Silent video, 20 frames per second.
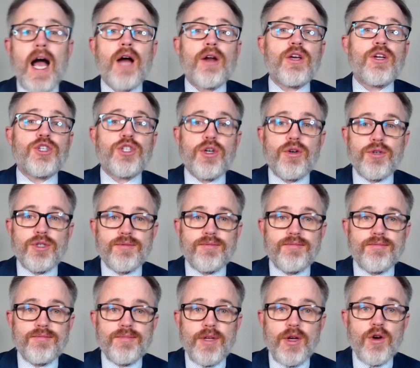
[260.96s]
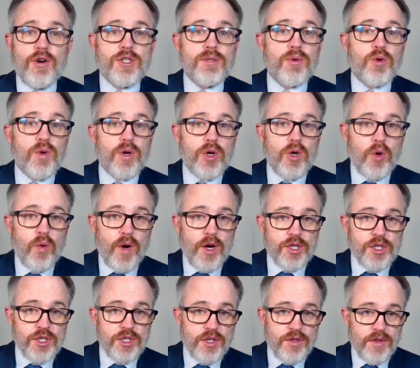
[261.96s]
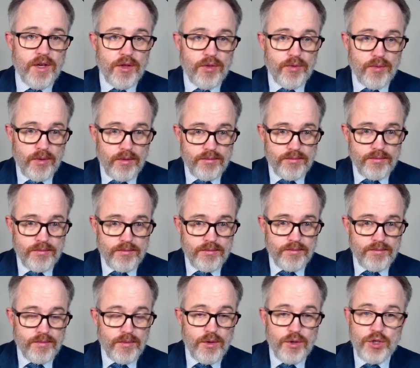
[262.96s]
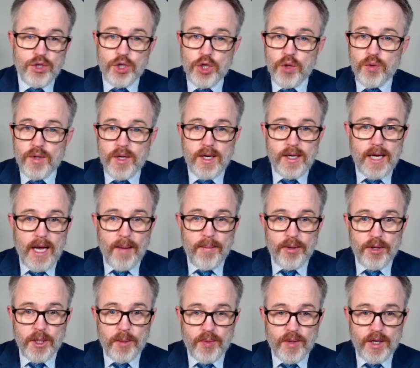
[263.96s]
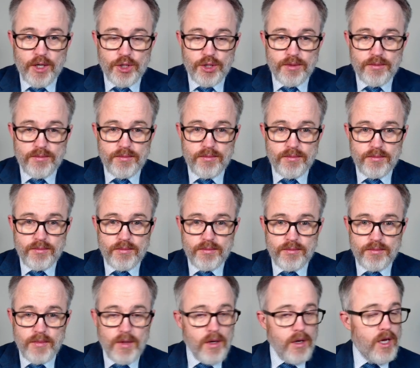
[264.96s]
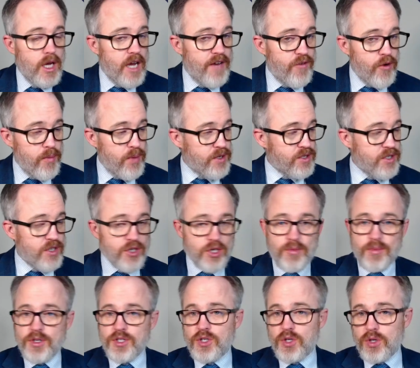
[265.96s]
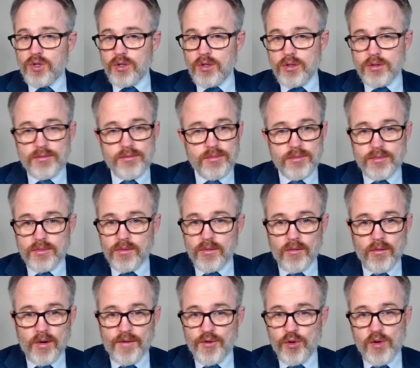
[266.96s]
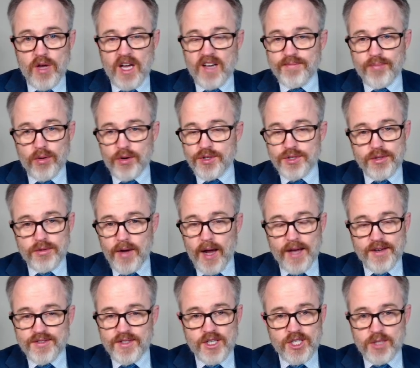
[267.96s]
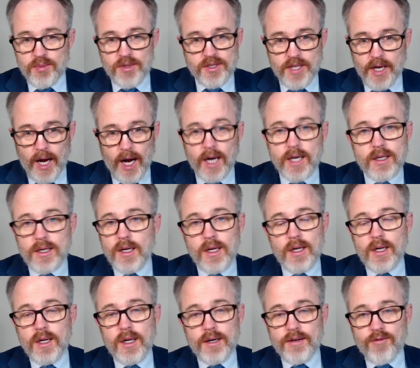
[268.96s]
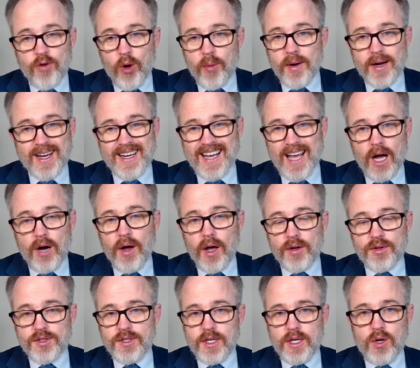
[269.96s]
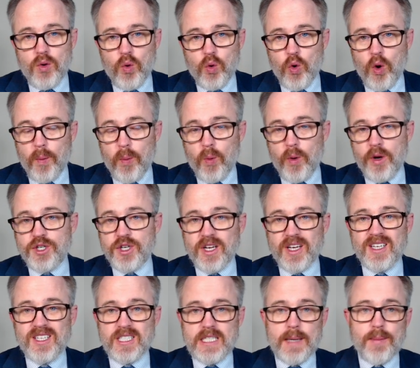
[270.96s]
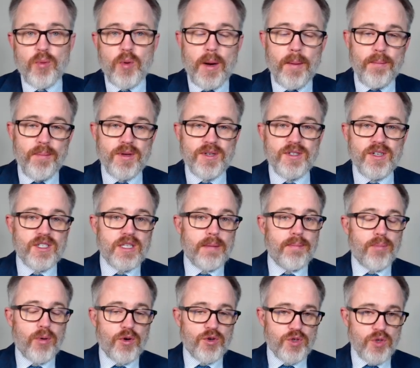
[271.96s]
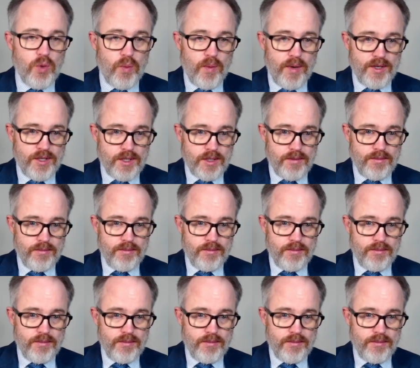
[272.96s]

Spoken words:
do you choose? Here are some critical questions to think through. Do you need liability protection? If your business could be sued, or if you have personal assets to protect, forming an LLC or corporation can separate business and personal risk.